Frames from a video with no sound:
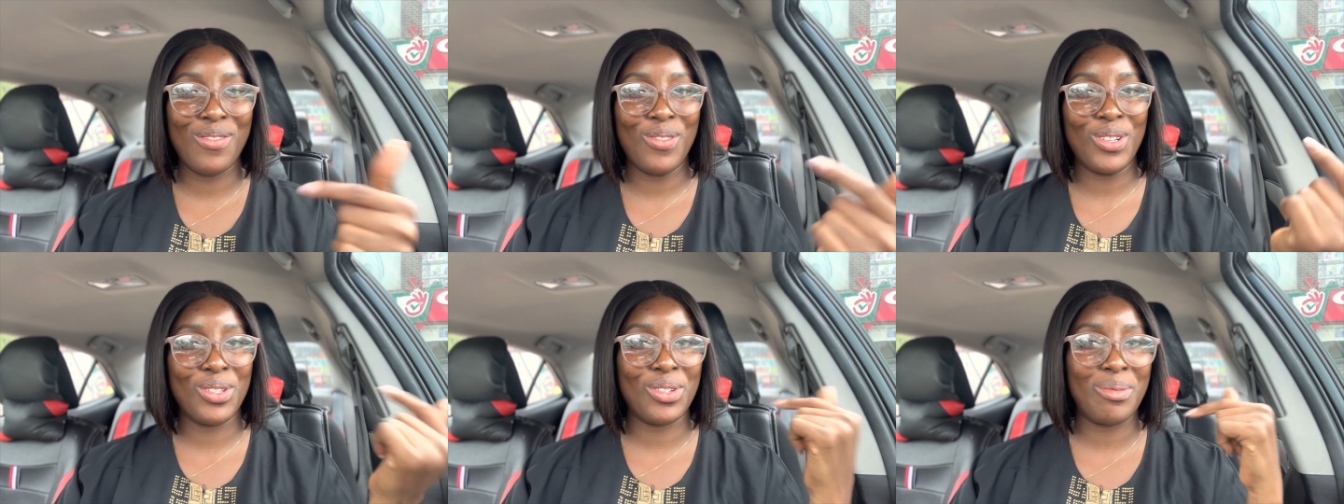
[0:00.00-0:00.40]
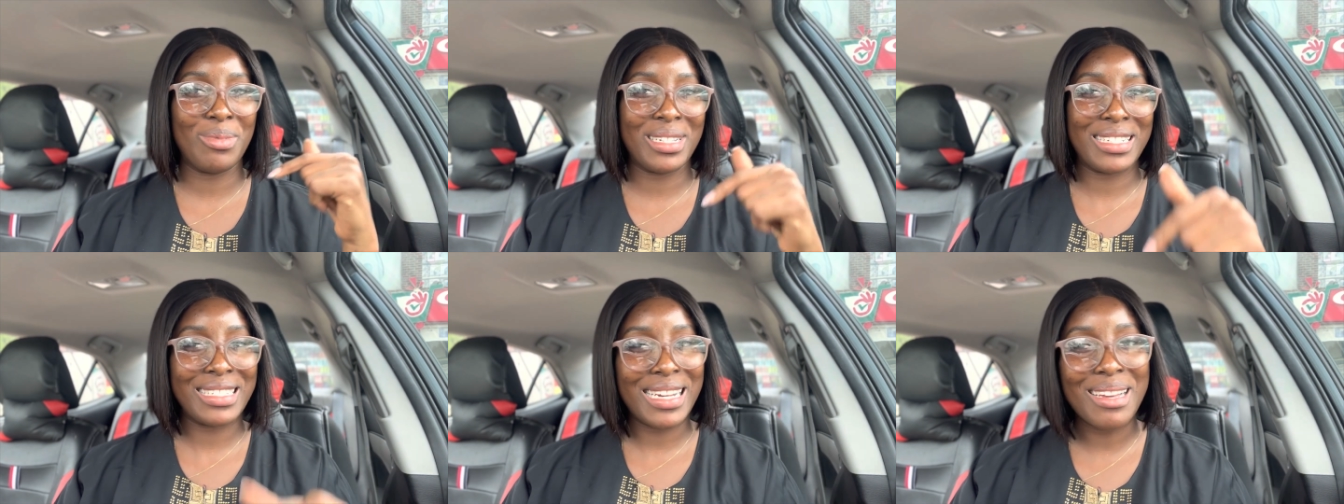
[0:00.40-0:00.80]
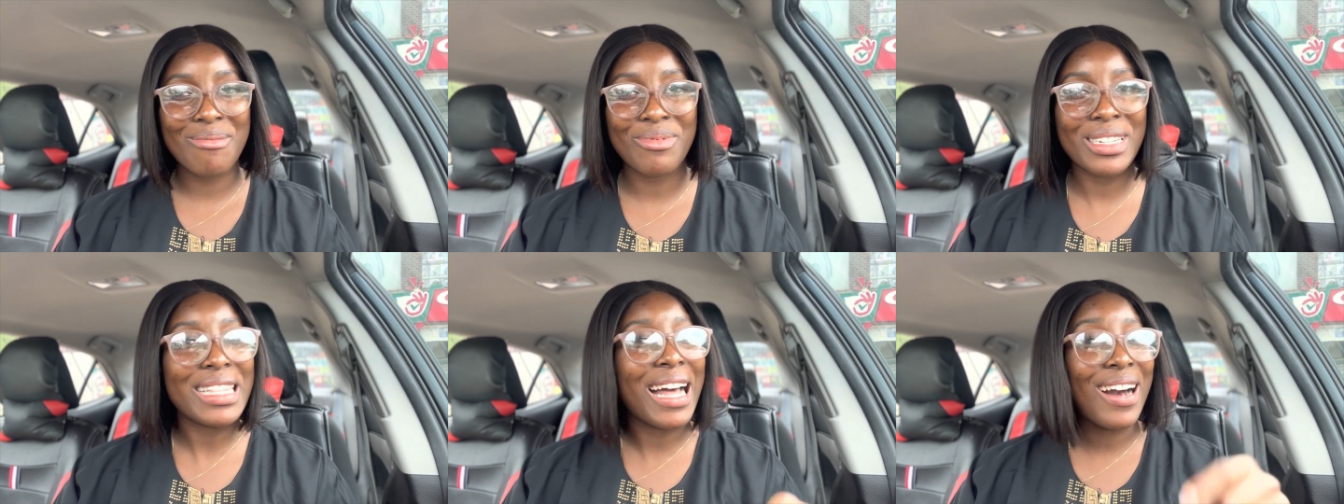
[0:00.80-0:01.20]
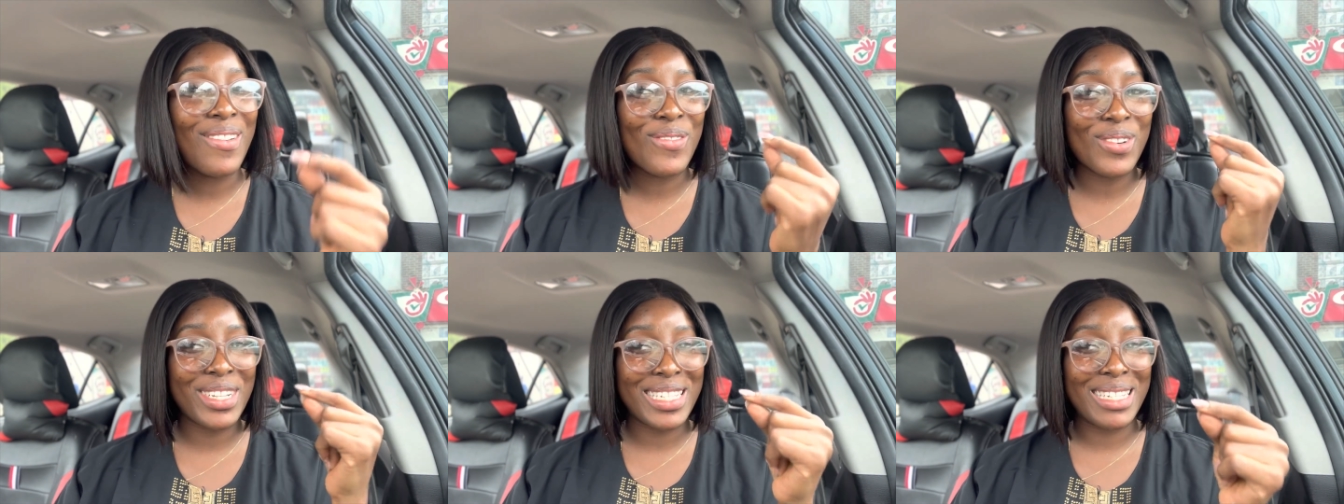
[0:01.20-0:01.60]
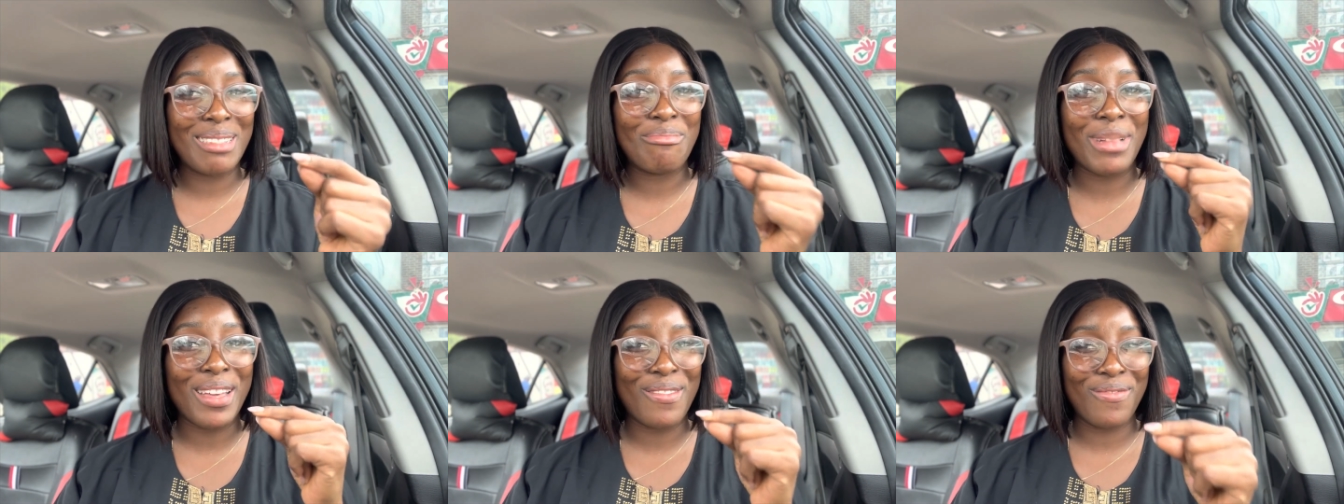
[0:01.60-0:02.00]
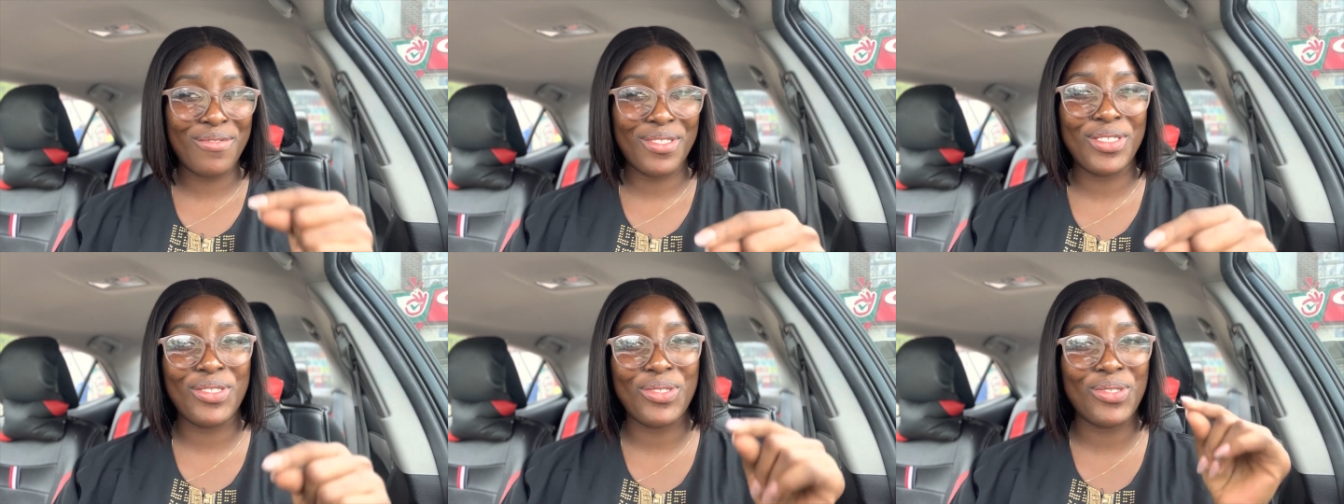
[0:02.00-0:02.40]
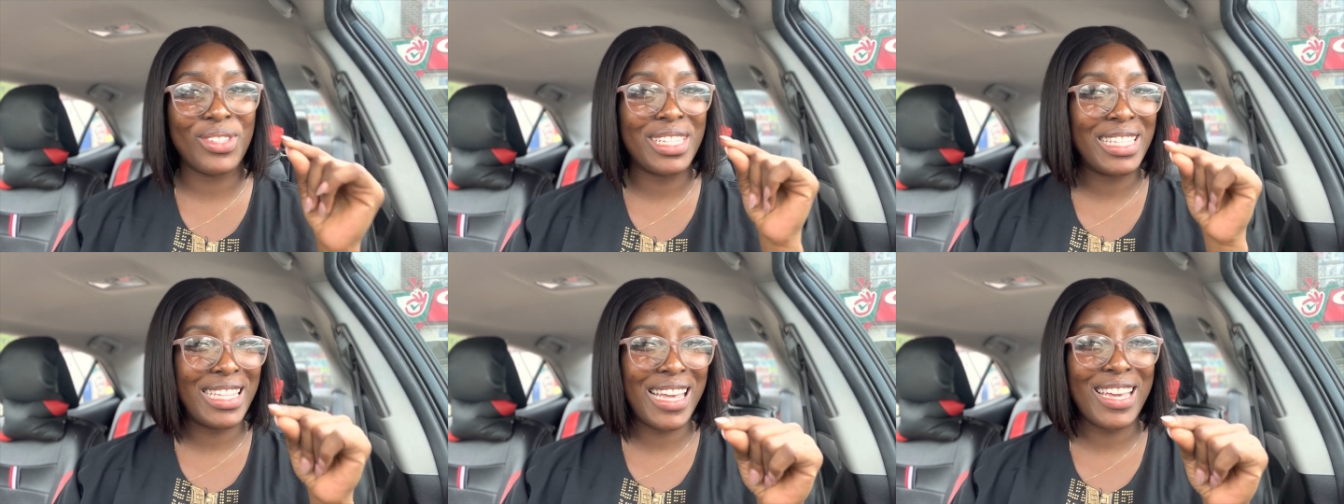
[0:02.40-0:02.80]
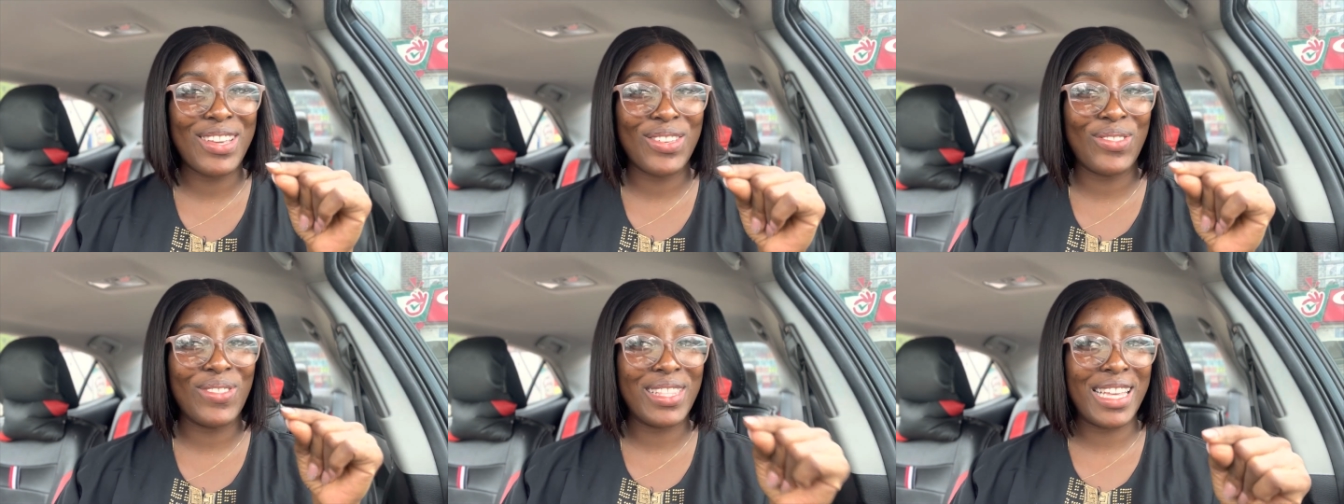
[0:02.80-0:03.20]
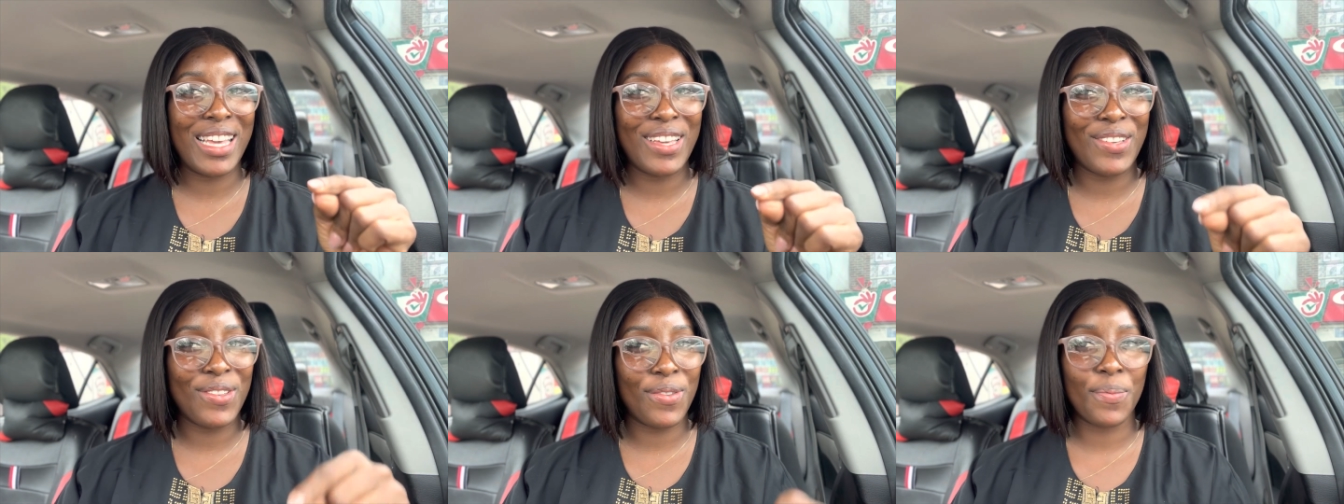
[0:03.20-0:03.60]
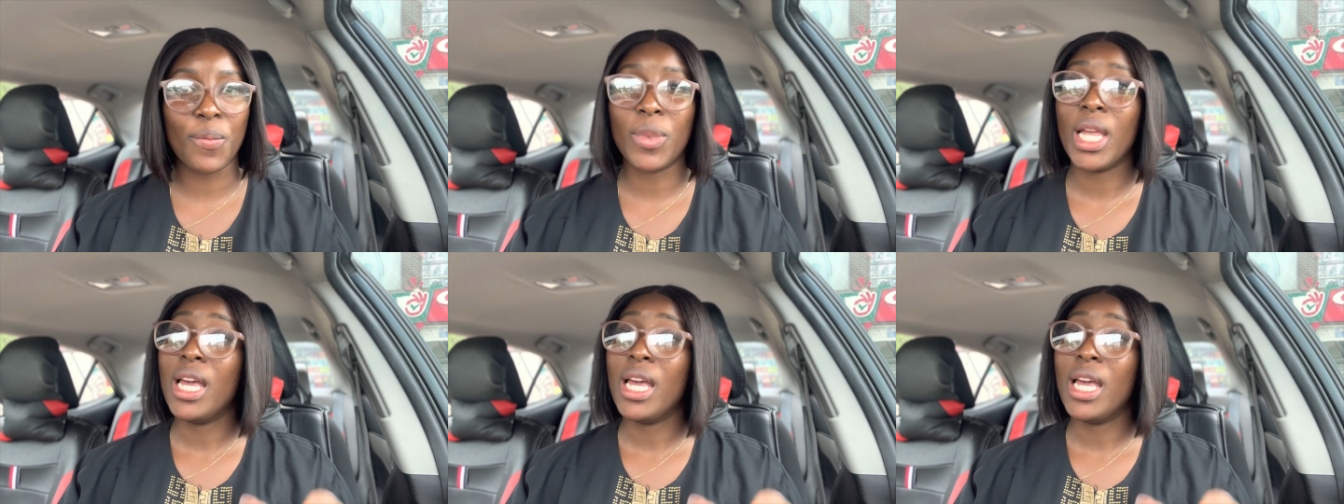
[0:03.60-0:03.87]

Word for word: for subscribing and watching my videos thank you thank you